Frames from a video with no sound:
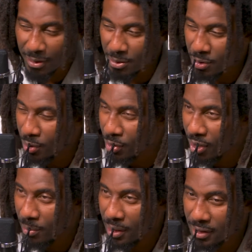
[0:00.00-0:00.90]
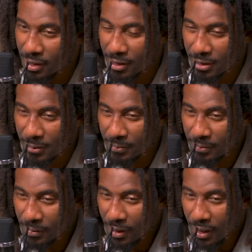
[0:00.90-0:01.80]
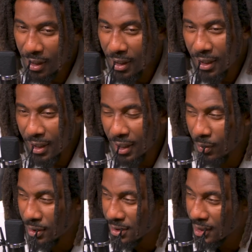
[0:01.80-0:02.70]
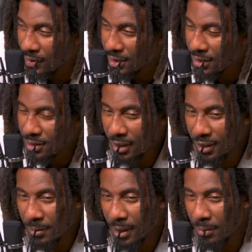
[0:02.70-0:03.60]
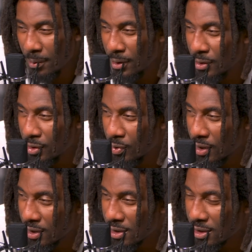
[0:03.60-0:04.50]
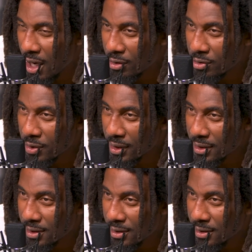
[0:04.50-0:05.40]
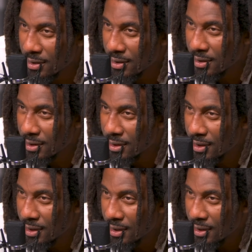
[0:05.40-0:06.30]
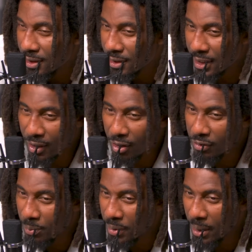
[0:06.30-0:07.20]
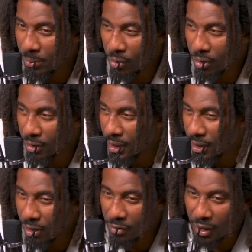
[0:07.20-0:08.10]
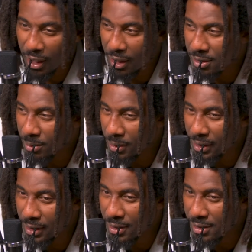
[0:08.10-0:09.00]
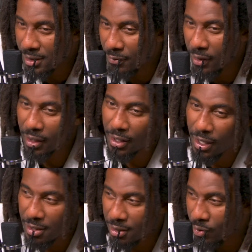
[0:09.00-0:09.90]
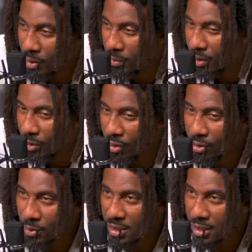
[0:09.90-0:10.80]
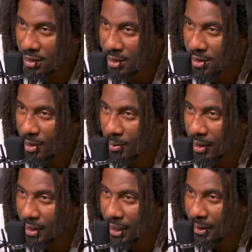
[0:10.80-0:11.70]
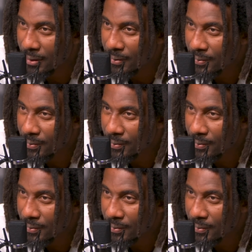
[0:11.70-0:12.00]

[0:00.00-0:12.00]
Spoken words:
I was going through all my dunks. Now with the Steve, I say, Steve, man, maybe you can do one of your soccer tricks. Kick it off the backboard or kick it off your head or something like that and see if I can catch it in windmill or 360 or something like that.